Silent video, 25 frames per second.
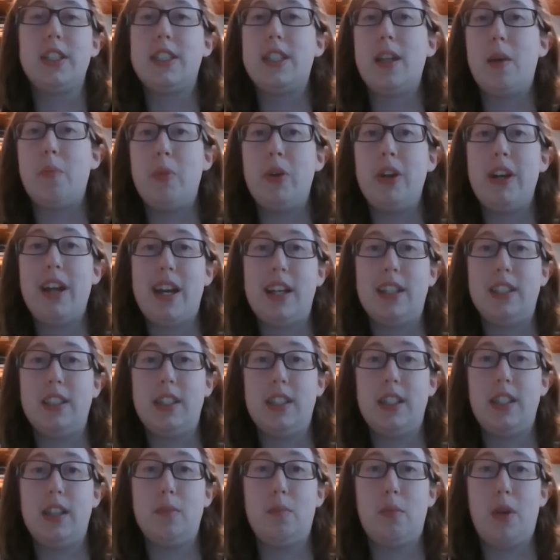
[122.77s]
someone
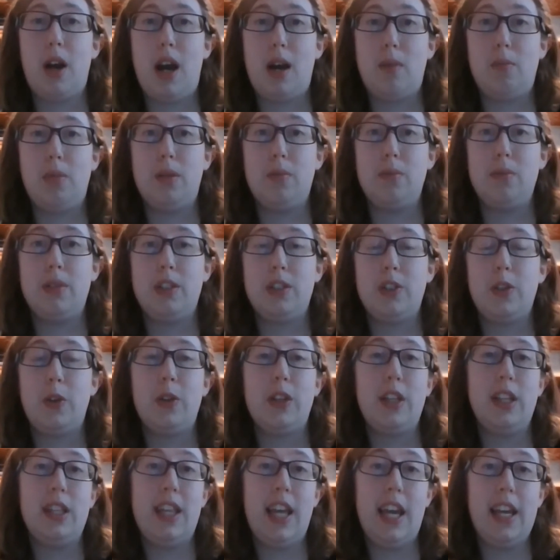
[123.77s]
else to the problem so
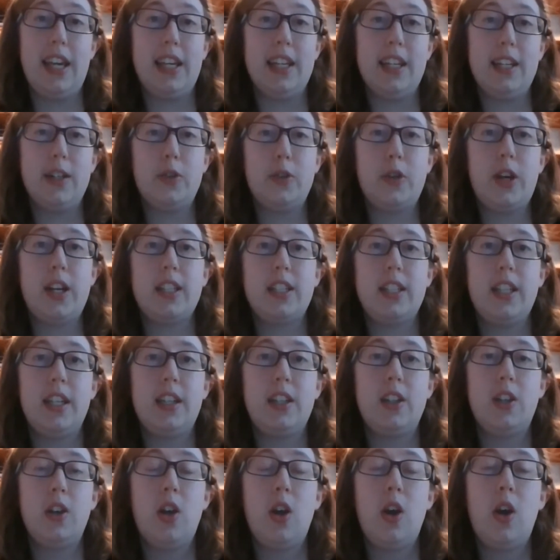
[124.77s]
that they can address
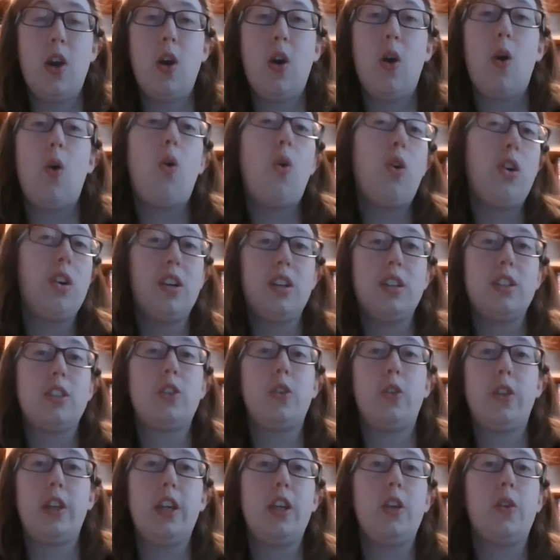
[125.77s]
it, or
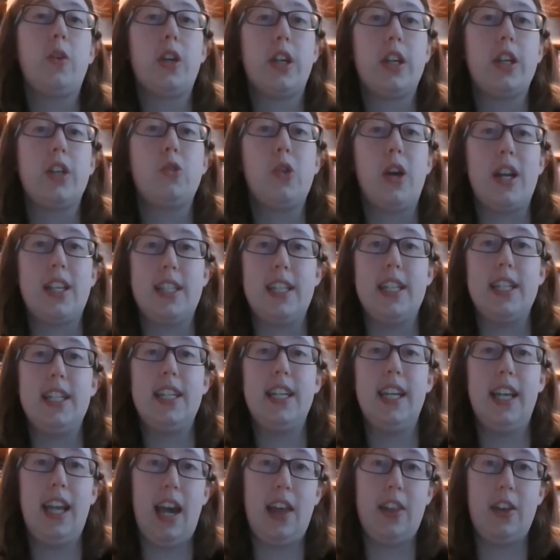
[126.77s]
so that you could address it
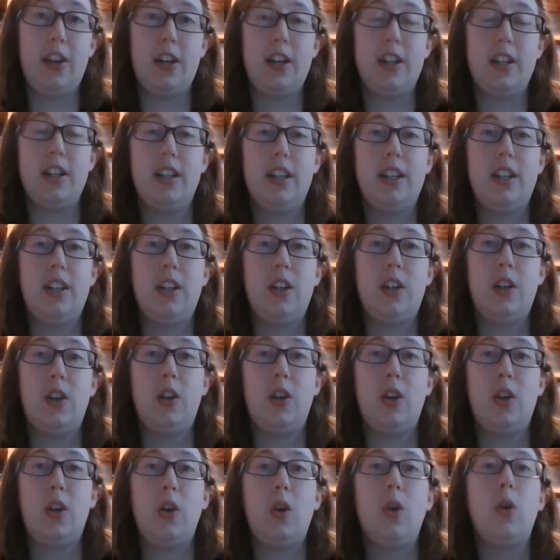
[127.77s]
together.
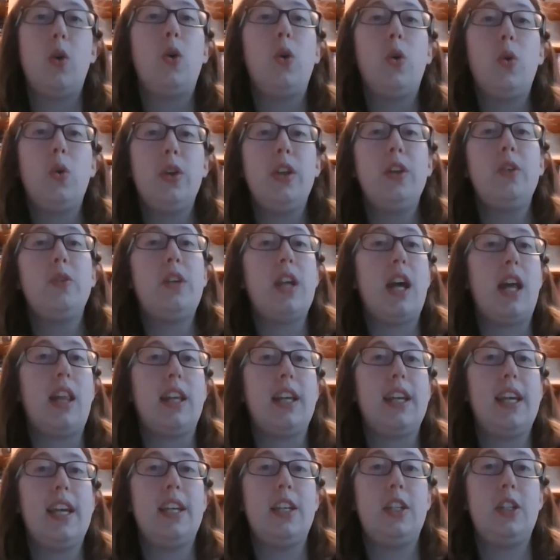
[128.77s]
Who you
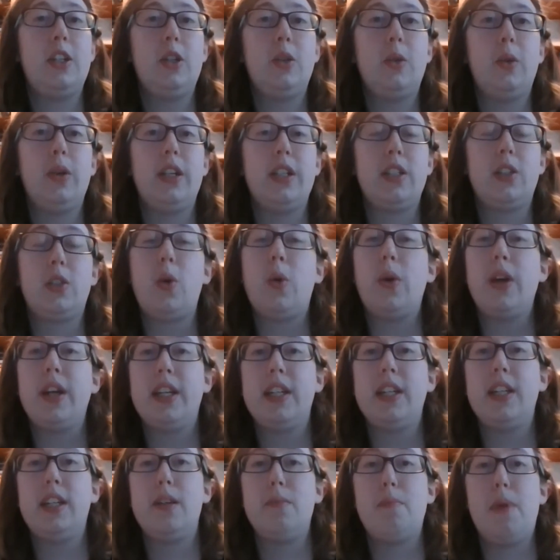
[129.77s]
delegate to is going
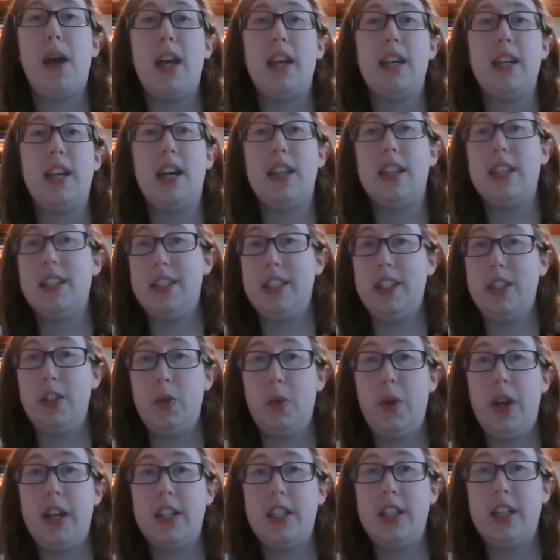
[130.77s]
to depend on the
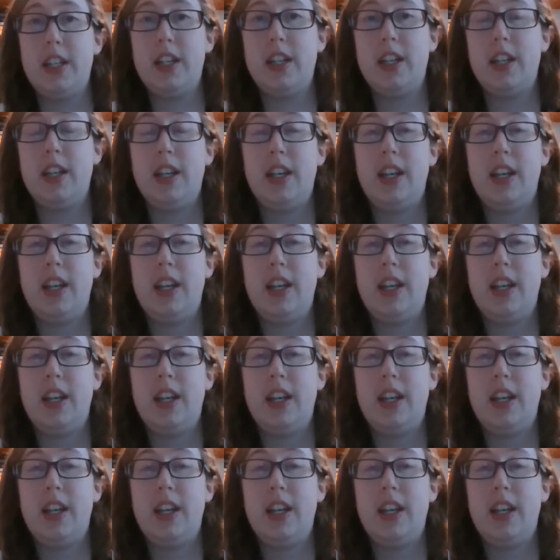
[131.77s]
situation.